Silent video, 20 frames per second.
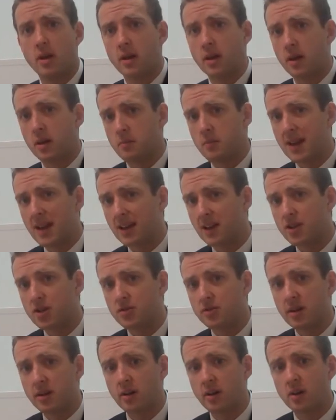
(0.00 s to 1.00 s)
um,
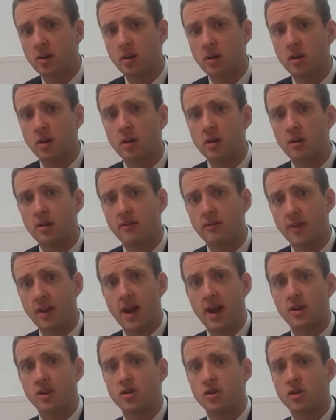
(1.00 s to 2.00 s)
Illustrator,
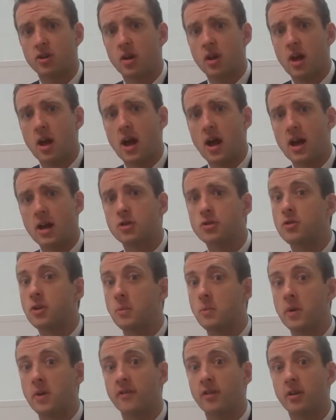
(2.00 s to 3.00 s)
Flash and
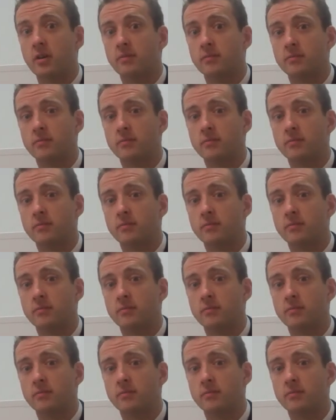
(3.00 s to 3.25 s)
Dreamweaver.